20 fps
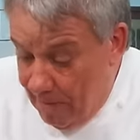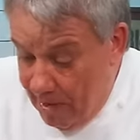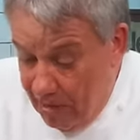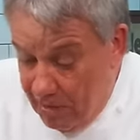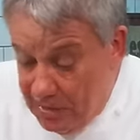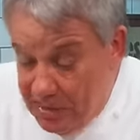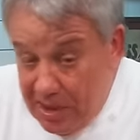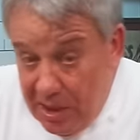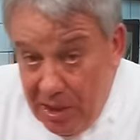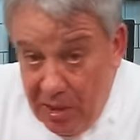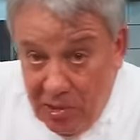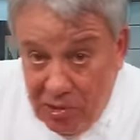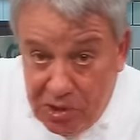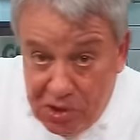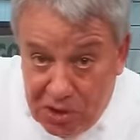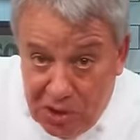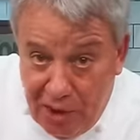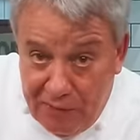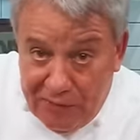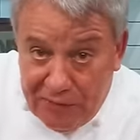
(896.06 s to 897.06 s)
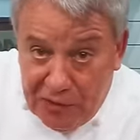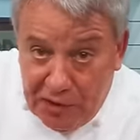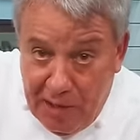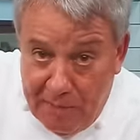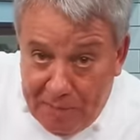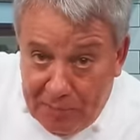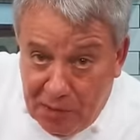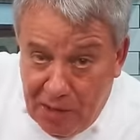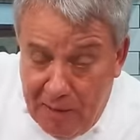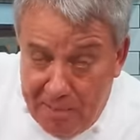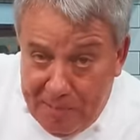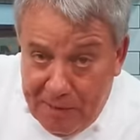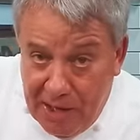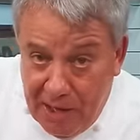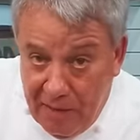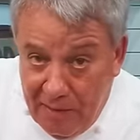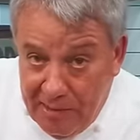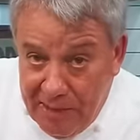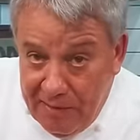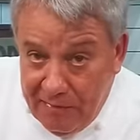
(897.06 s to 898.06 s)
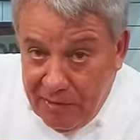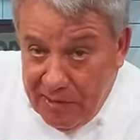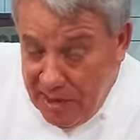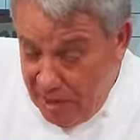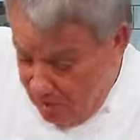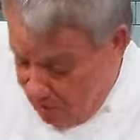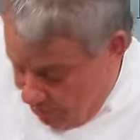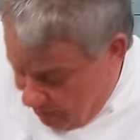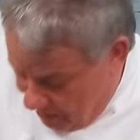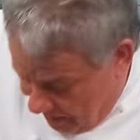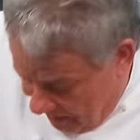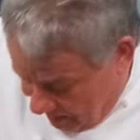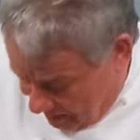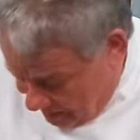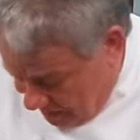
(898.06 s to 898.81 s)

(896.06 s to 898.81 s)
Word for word: be using no stuffing or whatever they call that